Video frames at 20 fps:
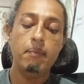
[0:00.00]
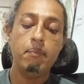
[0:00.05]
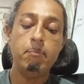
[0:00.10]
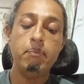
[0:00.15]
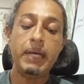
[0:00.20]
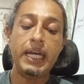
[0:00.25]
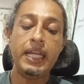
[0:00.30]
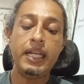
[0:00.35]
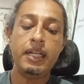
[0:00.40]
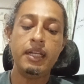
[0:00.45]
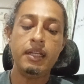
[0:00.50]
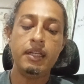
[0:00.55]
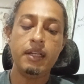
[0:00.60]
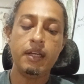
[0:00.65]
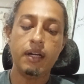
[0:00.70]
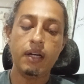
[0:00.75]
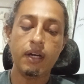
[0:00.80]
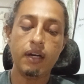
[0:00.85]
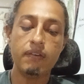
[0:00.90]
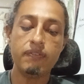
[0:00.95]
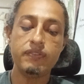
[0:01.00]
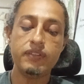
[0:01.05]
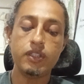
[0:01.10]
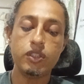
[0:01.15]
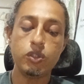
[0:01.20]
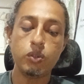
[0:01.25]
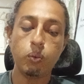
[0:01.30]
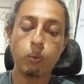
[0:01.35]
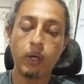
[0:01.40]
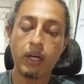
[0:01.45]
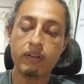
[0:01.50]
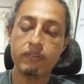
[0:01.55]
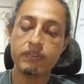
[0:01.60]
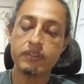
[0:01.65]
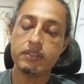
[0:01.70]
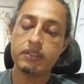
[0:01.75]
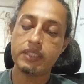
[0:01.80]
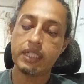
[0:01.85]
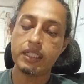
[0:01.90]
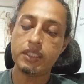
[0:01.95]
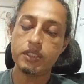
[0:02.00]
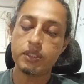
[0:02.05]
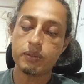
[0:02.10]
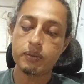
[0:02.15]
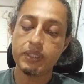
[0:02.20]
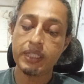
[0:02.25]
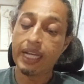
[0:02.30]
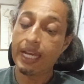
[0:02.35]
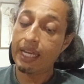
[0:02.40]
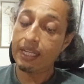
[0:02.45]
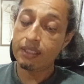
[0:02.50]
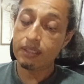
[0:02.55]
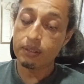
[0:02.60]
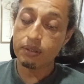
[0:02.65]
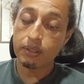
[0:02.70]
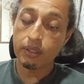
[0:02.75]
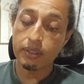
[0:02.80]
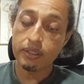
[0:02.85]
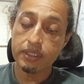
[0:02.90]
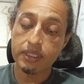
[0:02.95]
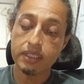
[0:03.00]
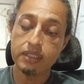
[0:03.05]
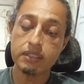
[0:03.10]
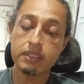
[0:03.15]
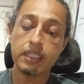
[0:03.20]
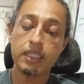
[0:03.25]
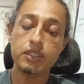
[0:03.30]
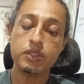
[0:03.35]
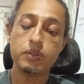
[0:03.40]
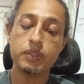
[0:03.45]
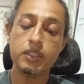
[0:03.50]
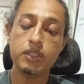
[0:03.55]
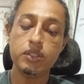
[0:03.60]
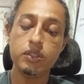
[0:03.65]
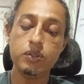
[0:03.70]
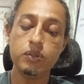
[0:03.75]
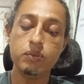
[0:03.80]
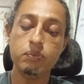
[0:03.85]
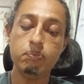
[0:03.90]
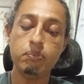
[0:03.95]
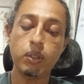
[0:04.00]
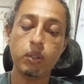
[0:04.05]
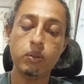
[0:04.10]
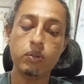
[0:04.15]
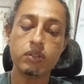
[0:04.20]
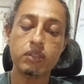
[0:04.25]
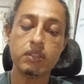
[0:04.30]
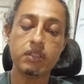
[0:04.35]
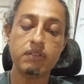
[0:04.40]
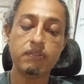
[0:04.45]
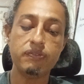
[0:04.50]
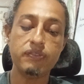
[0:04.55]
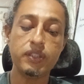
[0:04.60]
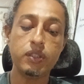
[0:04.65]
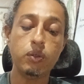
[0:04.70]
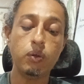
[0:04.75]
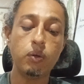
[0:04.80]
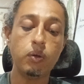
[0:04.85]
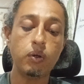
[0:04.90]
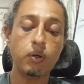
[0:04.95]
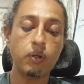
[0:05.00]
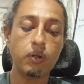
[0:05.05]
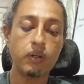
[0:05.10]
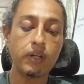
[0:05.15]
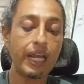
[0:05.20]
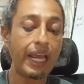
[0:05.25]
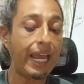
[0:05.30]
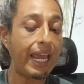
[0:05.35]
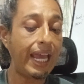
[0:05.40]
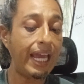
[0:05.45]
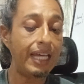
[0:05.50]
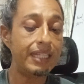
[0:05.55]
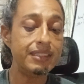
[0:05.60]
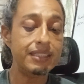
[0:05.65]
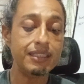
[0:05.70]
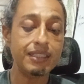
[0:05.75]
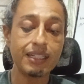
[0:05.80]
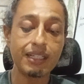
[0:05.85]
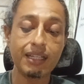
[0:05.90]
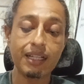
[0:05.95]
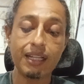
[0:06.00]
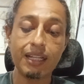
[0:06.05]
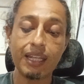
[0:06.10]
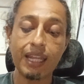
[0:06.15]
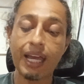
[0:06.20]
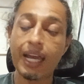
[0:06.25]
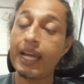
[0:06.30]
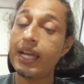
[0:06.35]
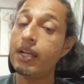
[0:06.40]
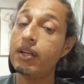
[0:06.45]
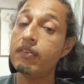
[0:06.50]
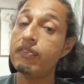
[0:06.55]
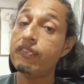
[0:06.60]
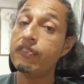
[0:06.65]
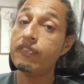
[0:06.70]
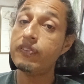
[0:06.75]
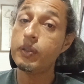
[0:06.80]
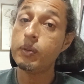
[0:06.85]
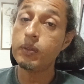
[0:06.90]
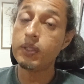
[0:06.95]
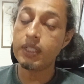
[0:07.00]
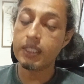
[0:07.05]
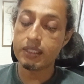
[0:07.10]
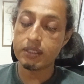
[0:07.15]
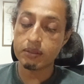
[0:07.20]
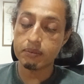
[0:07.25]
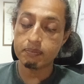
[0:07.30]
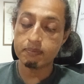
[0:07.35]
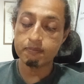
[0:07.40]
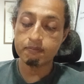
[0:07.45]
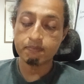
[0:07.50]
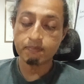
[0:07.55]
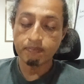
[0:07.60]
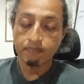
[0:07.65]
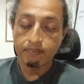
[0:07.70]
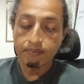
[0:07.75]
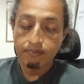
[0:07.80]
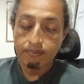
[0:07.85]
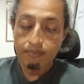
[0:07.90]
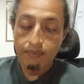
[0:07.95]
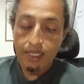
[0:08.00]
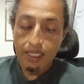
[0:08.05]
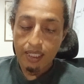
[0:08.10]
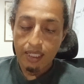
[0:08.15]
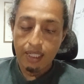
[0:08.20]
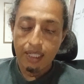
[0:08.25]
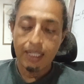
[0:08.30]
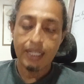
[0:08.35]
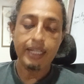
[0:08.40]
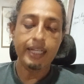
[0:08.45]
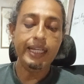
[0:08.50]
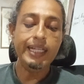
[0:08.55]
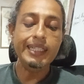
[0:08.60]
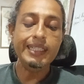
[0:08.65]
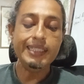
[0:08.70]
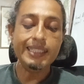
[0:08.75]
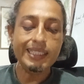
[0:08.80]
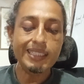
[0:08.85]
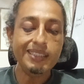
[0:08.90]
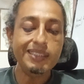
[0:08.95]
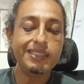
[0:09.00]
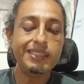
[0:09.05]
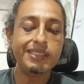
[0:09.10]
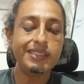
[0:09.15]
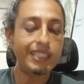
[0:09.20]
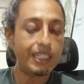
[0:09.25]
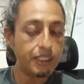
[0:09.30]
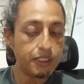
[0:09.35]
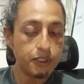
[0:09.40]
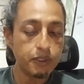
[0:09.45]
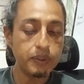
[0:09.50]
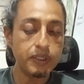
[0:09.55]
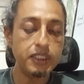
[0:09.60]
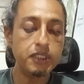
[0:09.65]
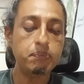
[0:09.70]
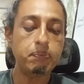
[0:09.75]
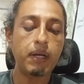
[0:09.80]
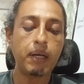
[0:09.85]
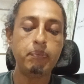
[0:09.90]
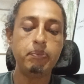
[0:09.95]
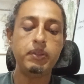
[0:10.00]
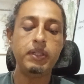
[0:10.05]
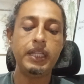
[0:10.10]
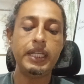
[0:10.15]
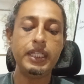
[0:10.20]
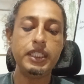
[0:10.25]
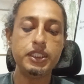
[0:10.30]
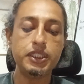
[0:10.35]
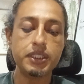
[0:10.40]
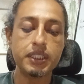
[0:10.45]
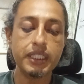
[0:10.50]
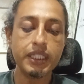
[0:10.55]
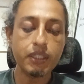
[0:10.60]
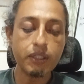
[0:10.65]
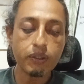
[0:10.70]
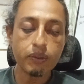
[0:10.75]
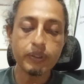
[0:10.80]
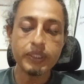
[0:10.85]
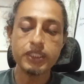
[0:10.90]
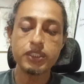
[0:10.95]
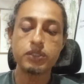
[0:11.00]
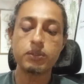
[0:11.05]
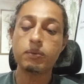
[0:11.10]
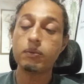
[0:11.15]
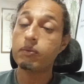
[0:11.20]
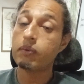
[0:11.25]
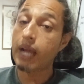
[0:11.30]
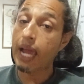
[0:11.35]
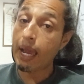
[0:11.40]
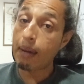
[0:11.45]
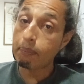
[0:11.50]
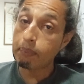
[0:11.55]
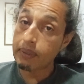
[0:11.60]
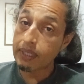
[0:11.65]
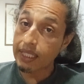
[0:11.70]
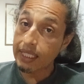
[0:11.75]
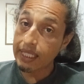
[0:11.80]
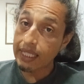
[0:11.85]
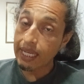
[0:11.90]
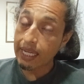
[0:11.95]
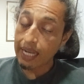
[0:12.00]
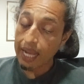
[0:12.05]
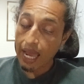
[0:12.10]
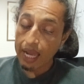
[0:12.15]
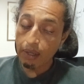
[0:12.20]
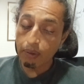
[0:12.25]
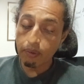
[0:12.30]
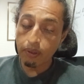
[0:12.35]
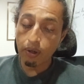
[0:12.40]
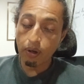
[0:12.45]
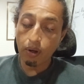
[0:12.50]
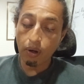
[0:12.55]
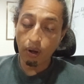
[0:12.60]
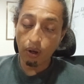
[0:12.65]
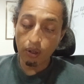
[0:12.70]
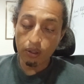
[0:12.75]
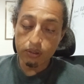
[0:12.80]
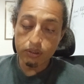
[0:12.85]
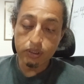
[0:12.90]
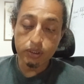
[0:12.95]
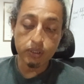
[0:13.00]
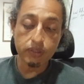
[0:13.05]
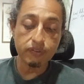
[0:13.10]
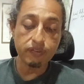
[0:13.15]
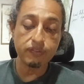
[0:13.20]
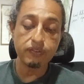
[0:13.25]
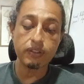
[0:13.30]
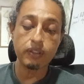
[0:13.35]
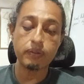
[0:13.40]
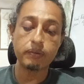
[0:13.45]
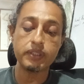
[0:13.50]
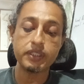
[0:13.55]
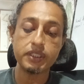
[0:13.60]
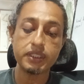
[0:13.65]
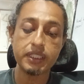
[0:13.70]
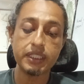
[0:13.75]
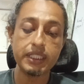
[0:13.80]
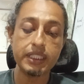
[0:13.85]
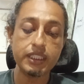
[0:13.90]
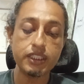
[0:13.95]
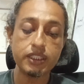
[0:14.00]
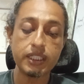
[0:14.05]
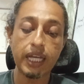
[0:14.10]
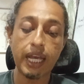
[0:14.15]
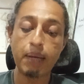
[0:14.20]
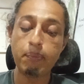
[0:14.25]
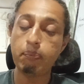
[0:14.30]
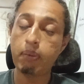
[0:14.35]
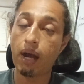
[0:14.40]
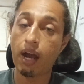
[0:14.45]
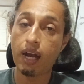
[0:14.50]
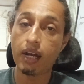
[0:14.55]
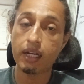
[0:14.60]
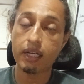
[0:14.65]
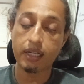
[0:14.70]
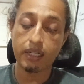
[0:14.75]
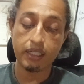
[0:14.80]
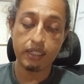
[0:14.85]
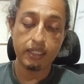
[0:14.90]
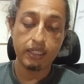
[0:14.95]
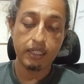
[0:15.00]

Men of the 12th century and the 13th century knew both the vigor and the decline of feudalism. In these centuries, population increased rapidly and agriculture flourished in each epoch